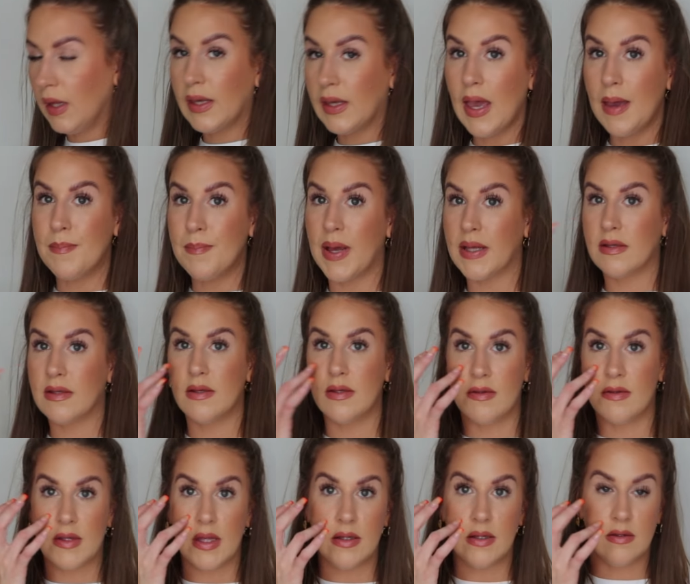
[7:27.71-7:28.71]
Getting back to the
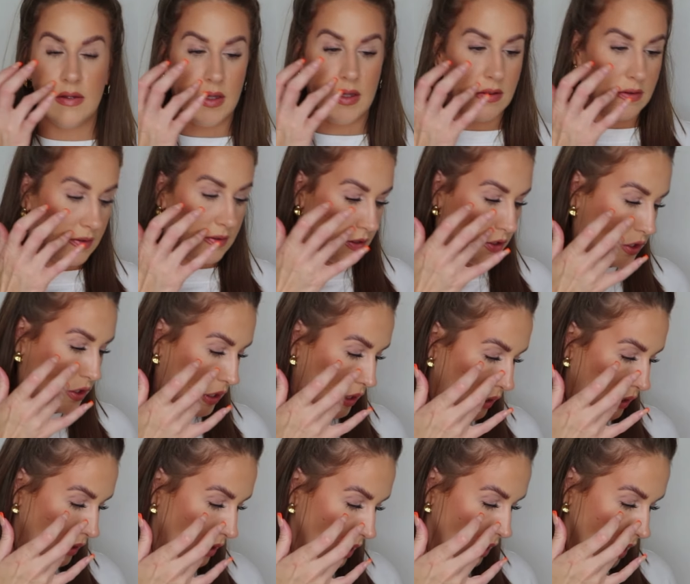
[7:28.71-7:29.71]
skin tint
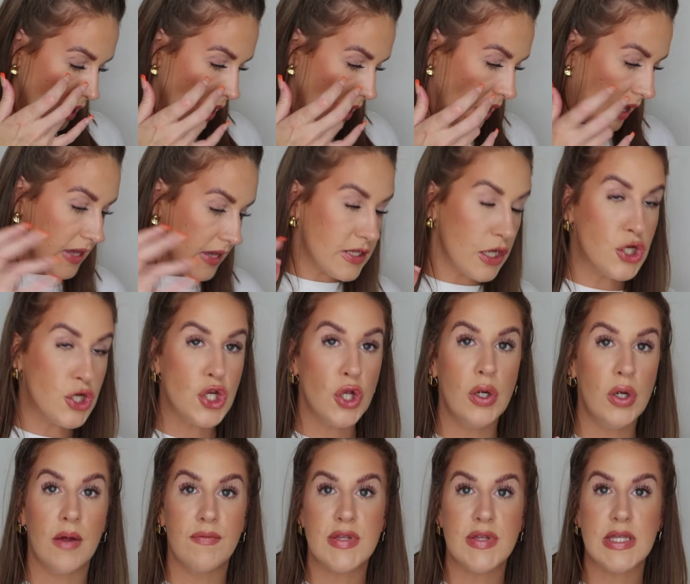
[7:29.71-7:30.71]
situ, is I
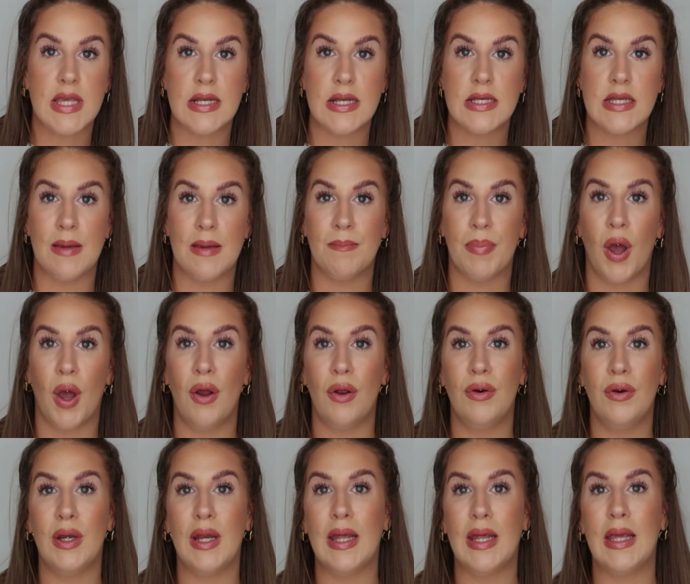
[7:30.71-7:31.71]
do love a skin tint, but
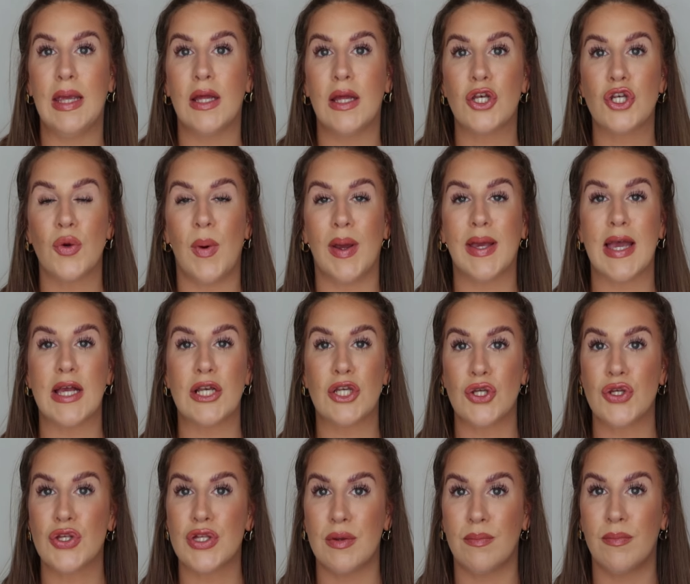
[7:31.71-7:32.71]
only do I get
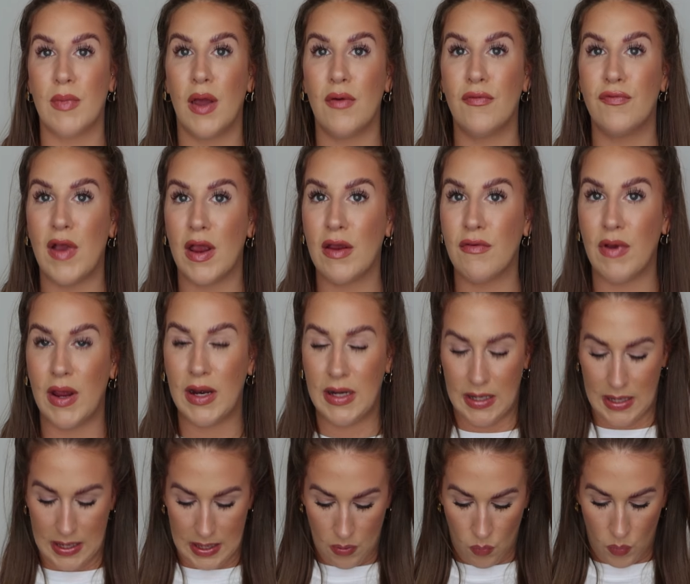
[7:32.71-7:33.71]
to use them very
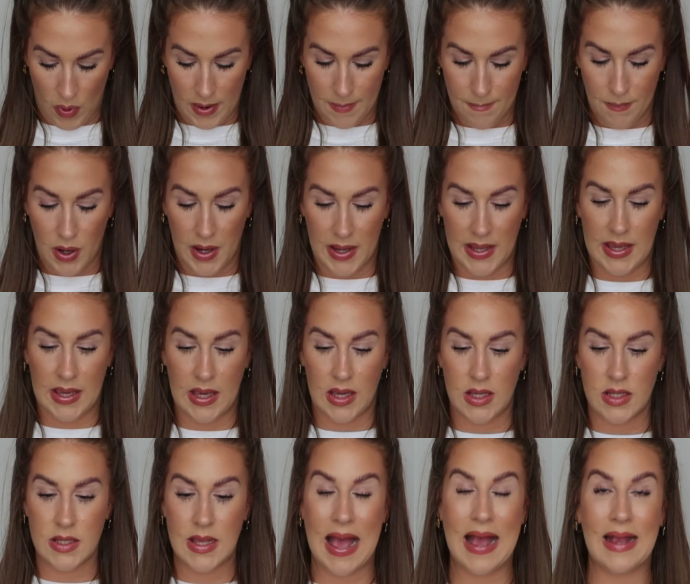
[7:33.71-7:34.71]
rarely when my
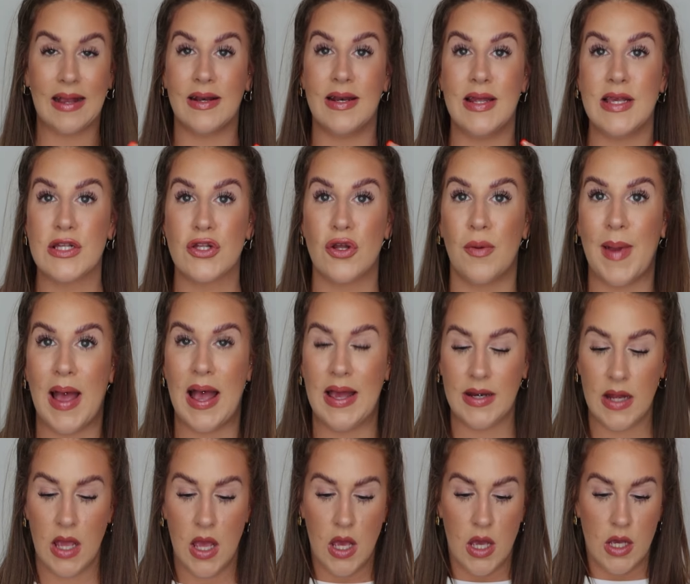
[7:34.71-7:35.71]
acne is not
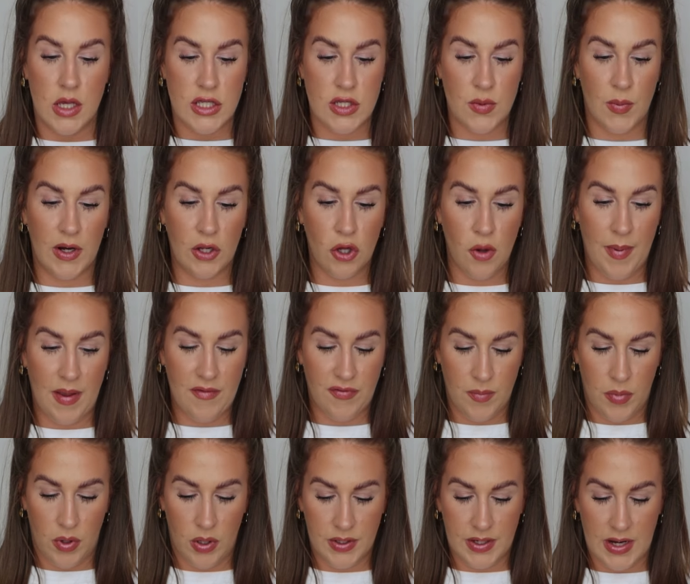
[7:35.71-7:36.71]
bad. So when I got back
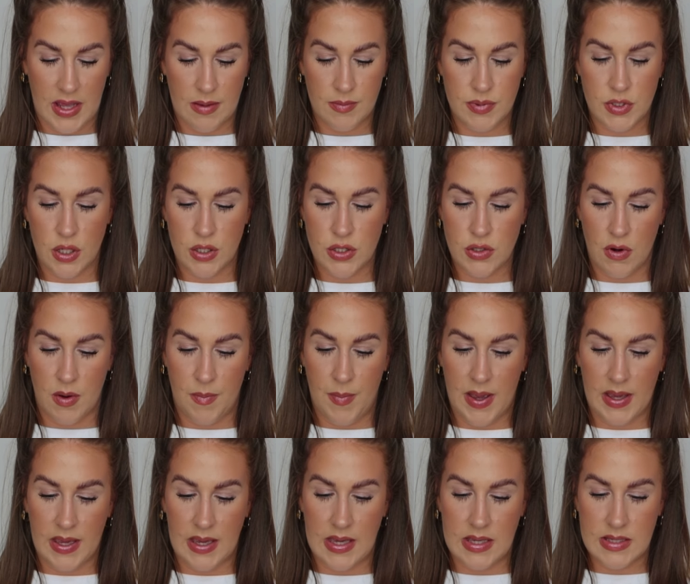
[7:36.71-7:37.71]
from holiday, I'm so sorry,
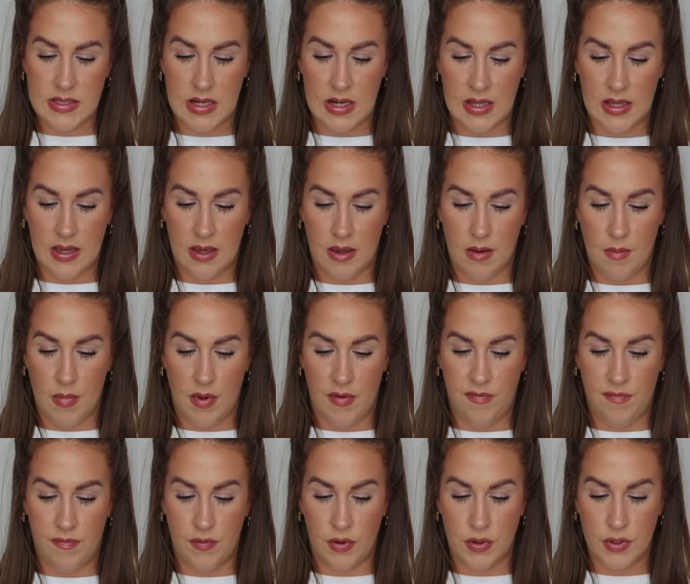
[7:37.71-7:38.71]
Peggy is licking my
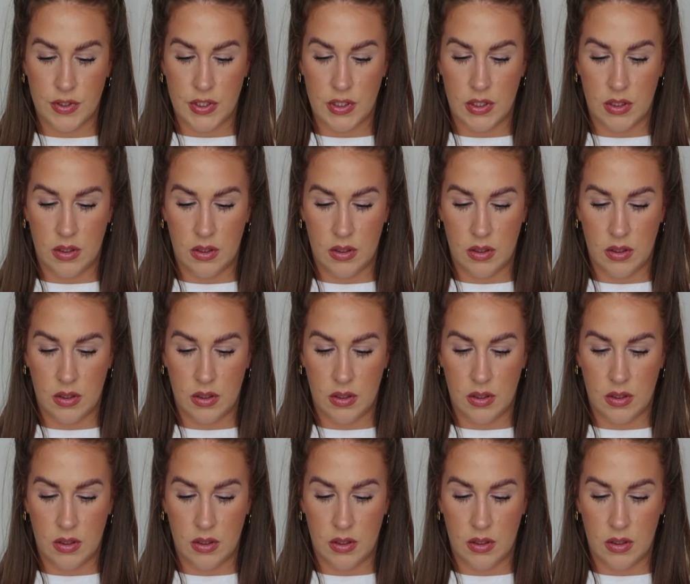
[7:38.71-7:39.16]
foot.